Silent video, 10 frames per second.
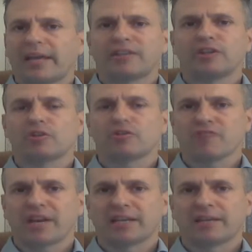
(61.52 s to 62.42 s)

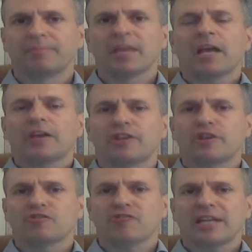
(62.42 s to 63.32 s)
Ukraine, the
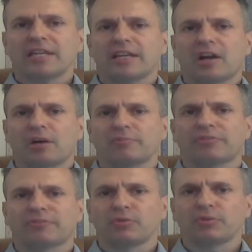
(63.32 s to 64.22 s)
Ukrainian armed
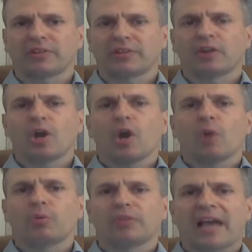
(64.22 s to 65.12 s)
forces
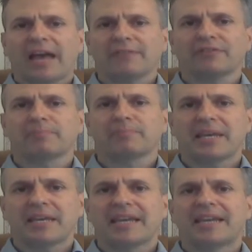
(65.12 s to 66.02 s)
would have to be
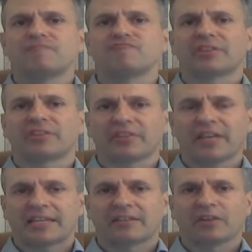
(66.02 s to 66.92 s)
in
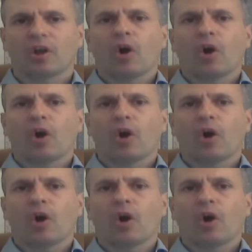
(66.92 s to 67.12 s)
receipt